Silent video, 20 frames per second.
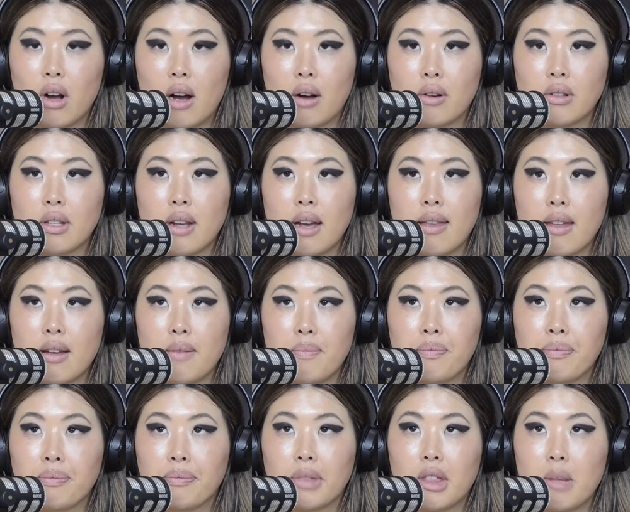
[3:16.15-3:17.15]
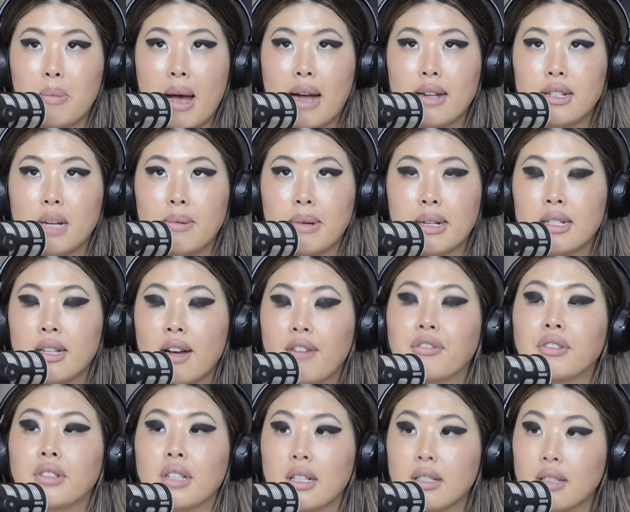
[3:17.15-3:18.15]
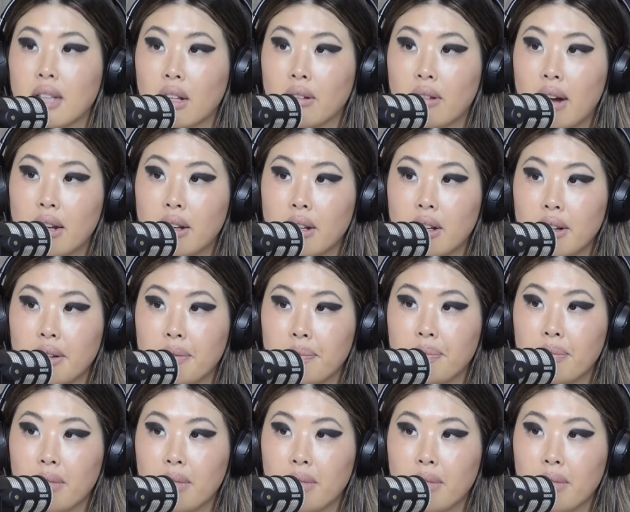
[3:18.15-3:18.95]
I would say that the pandemic definitely accelerated it.